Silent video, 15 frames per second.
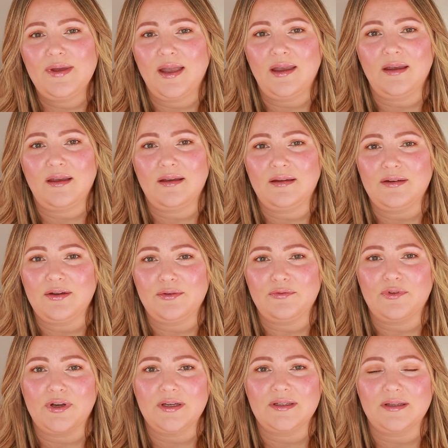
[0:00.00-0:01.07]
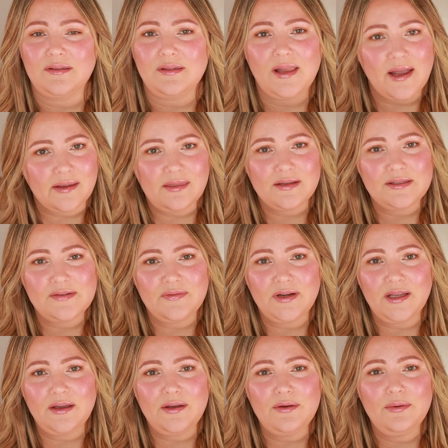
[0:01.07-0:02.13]
and don't forget to like this
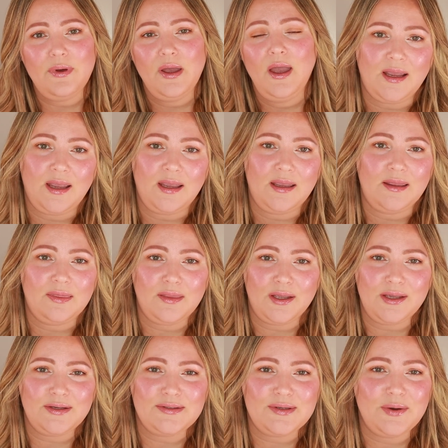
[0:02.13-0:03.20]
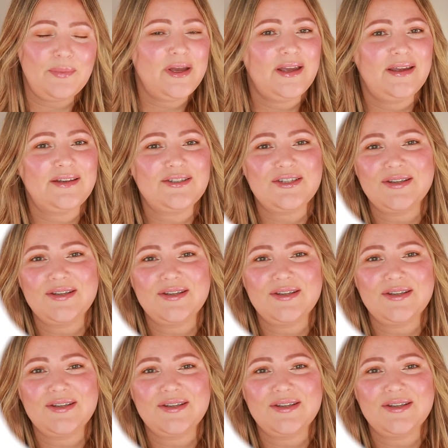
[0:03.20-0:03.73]
video, and thank you so much.